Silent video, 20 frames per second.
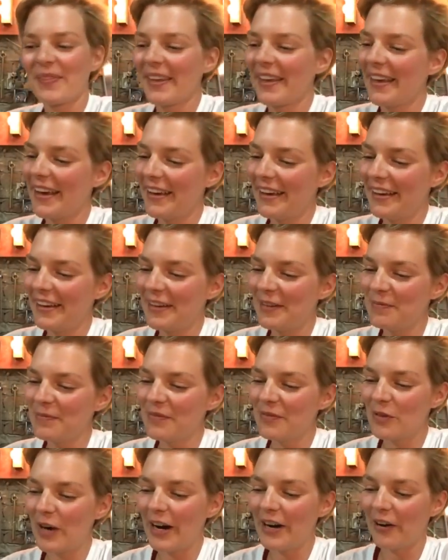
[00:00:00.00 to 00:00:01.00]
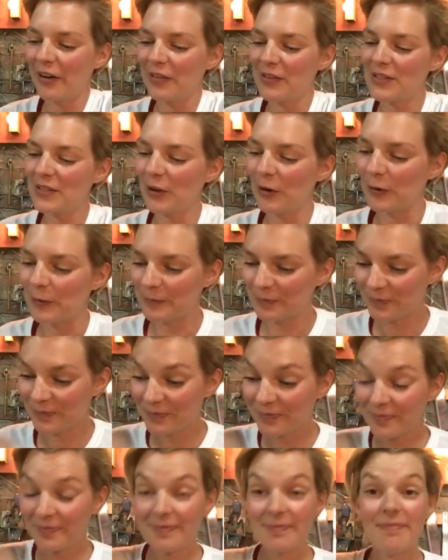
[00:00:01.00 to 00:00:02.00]
Um, right on. So,
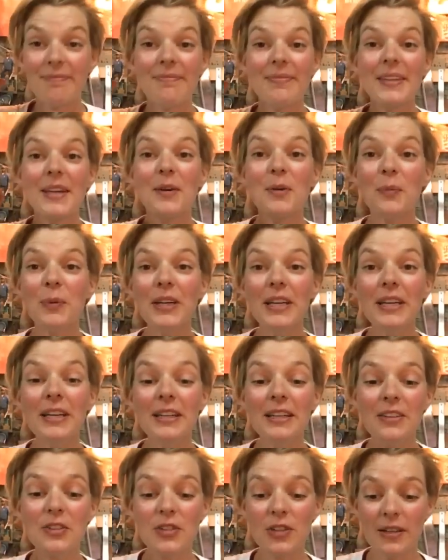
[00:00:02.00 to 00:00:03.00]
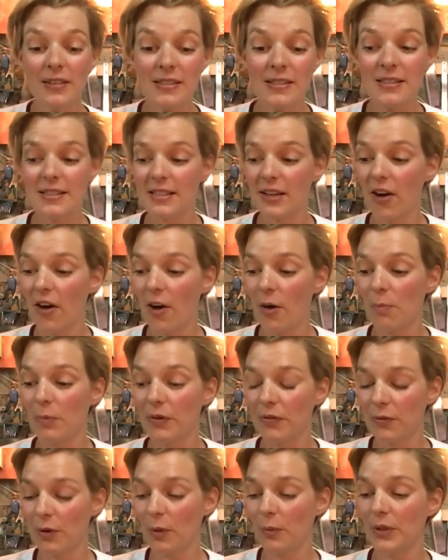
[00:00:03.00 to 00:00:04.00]
we just saw
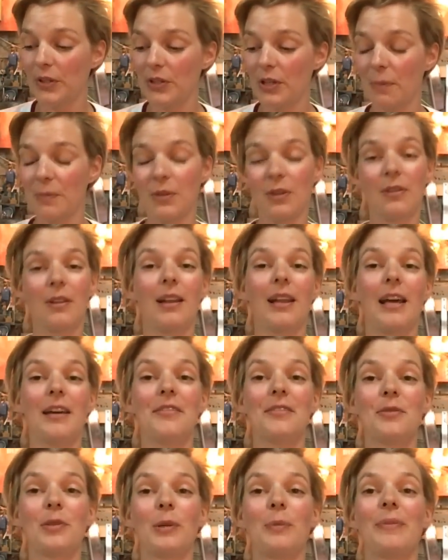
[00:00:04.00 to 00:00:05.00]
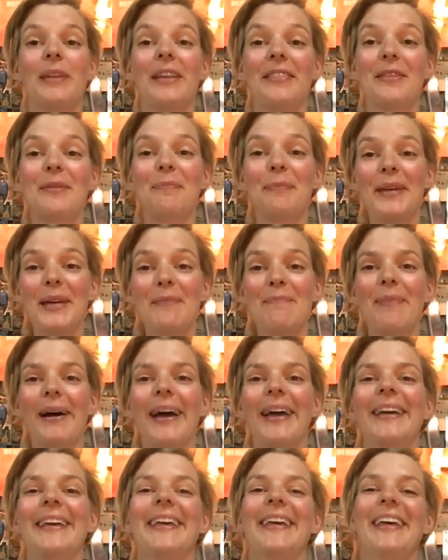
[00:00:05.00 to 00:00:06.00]
before we jumped on the live stream that the beer
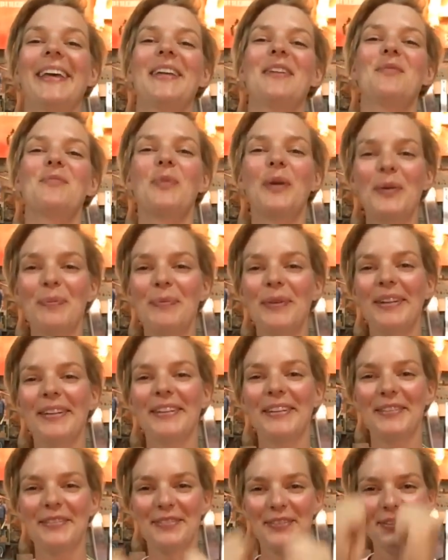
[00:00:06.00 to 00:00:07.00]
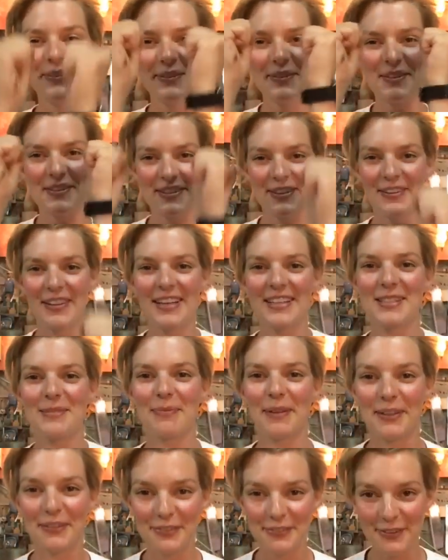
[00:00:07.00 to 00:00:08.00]
bike hit one million views. So that's
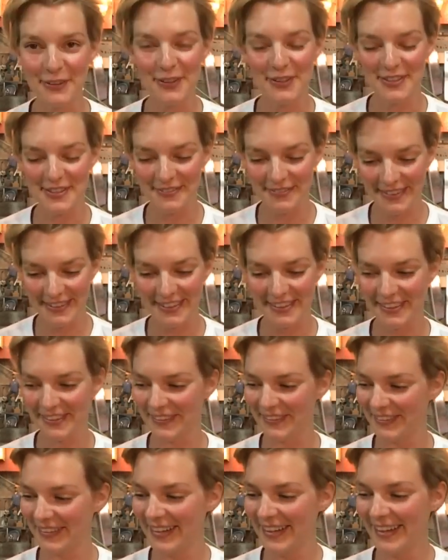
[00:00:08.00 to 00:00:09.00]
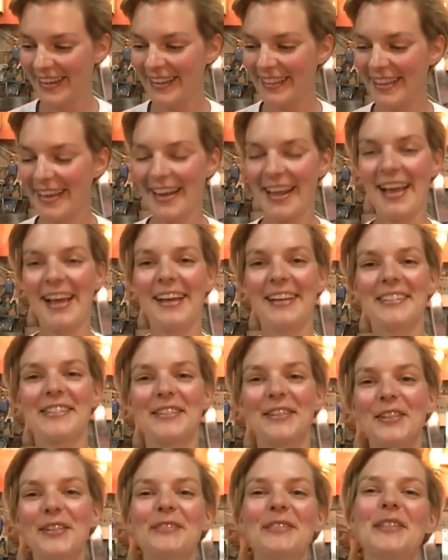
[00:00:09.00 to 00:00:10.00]
my first video that has
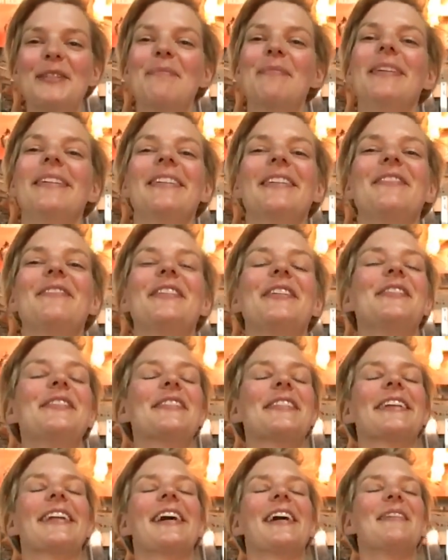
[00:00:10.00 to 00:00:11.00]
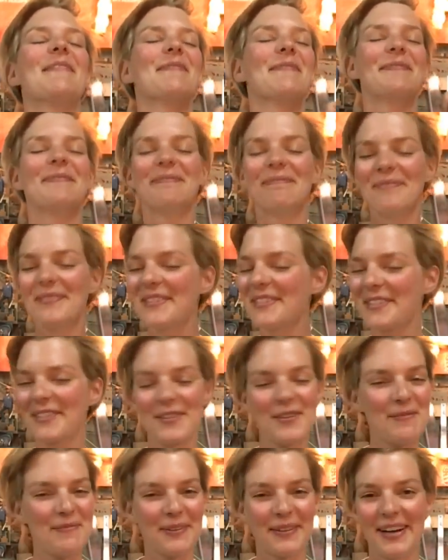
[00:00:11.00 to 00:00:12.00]
over a million views, and I'm
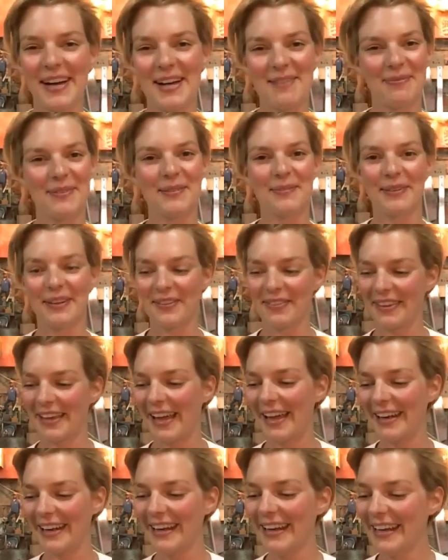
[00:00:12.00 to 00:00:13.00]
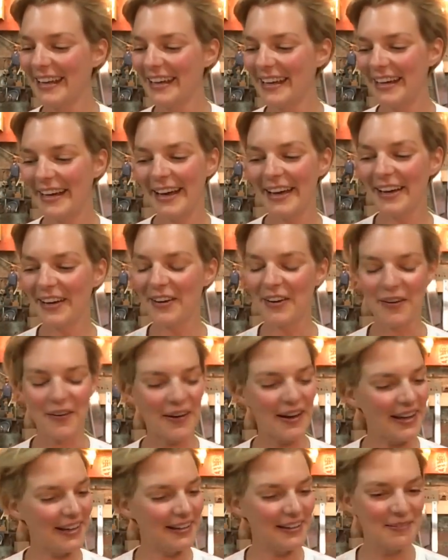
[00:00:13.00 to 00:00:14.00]
super happy about that. I don't know.
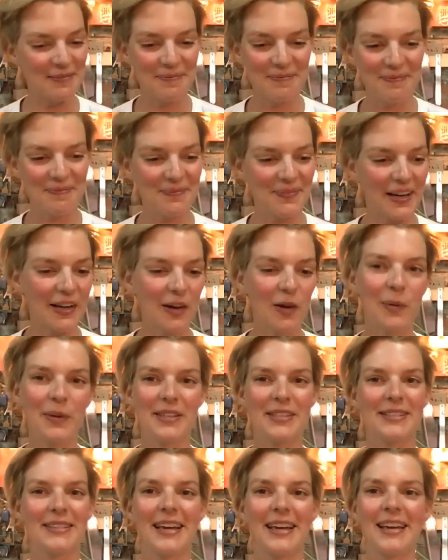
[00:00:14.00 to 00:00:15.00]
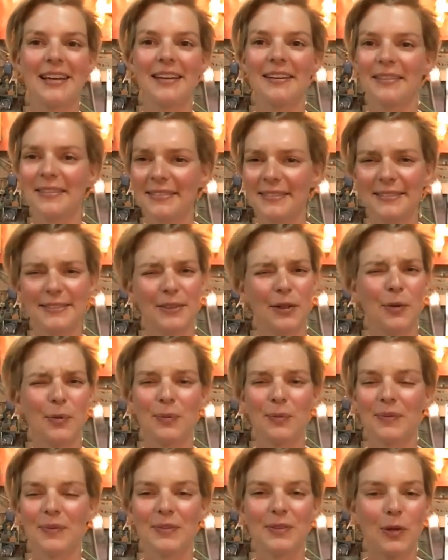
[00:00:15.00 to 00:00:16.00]
I um I always say
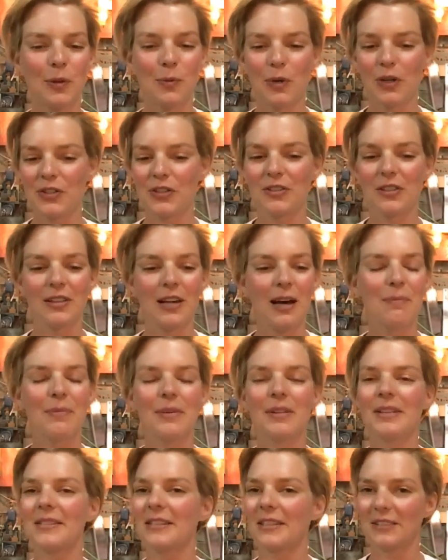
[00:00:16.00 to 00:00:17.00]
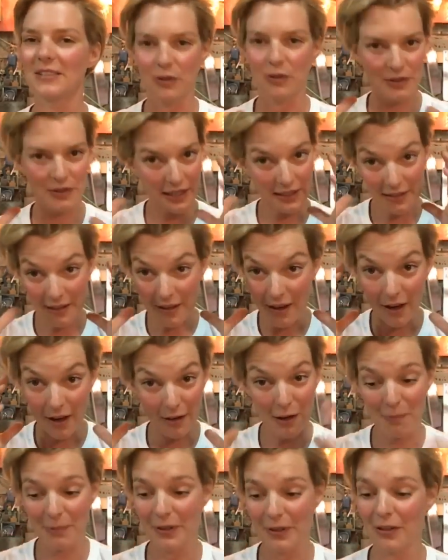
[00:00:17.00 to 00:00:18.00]
don't don't watch the numbers and don't get caught
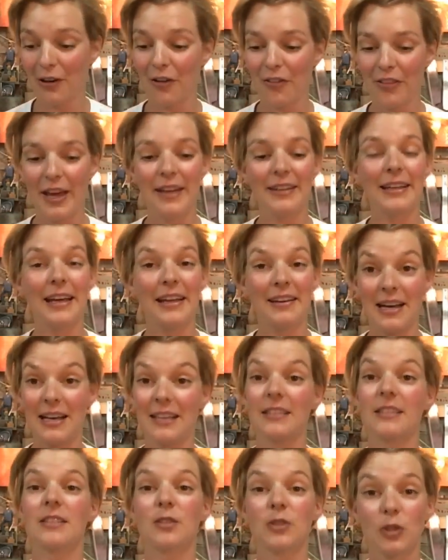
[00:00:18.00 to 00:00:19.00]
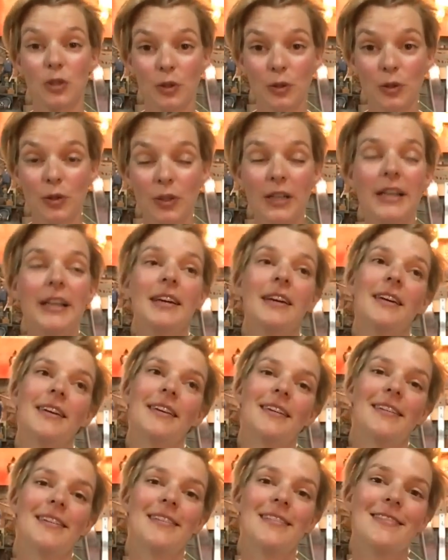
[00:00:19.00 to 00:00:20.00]
up in all that, and that is true.
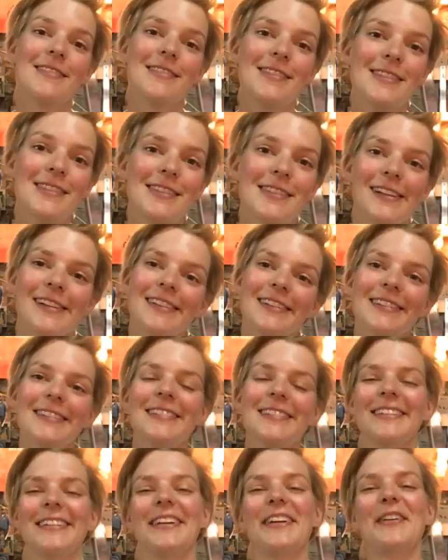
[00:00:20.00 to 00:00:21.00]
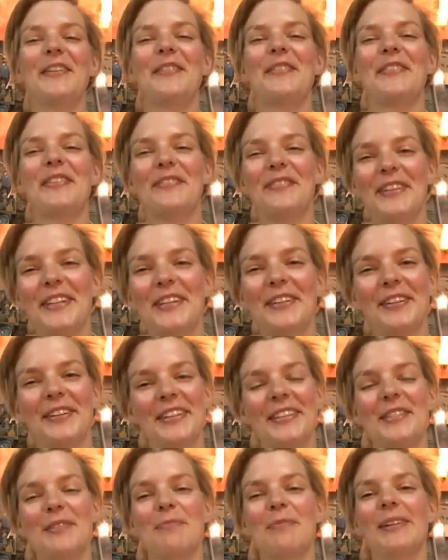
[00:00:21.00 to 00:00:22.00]
Still, if a video
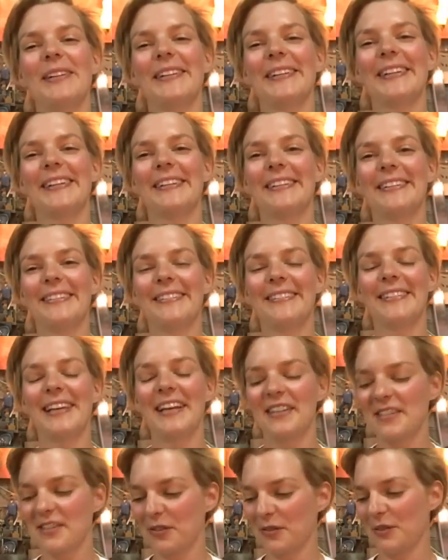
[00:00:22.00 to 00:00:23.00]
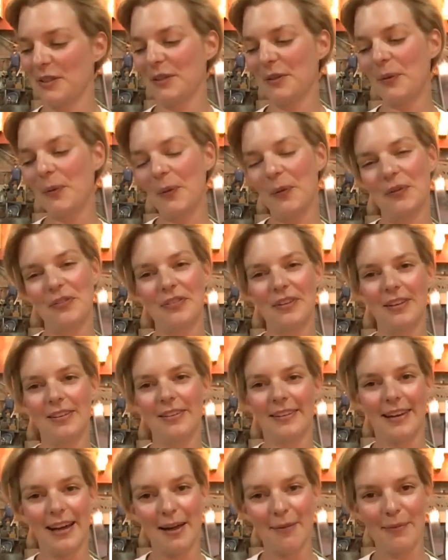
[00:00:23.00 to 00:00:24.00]
hits a million, that is a really cool
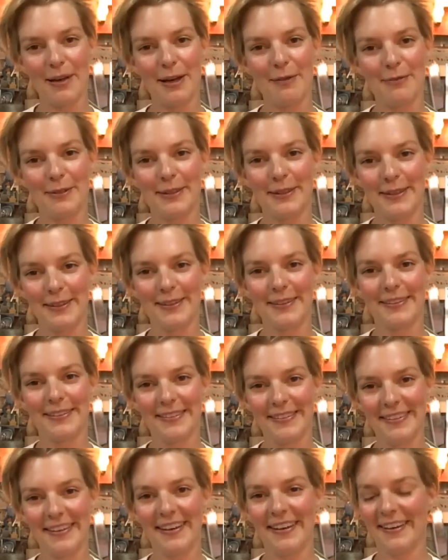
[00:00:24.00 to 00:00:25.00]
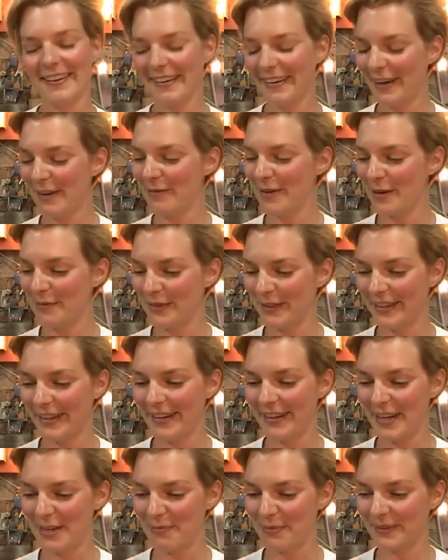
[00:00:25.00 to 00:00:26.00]
feeling. I'm happy. Yeah, I'm happy
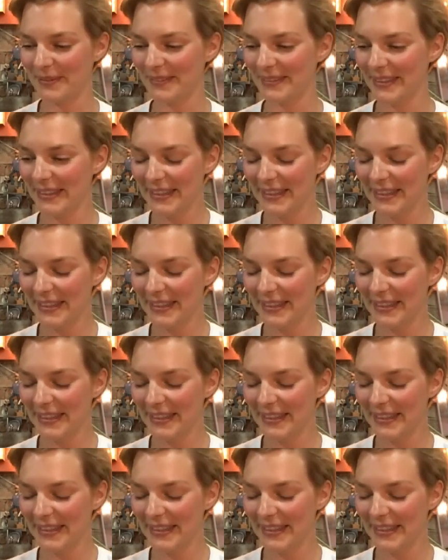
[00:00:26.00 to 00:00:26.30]
that happened.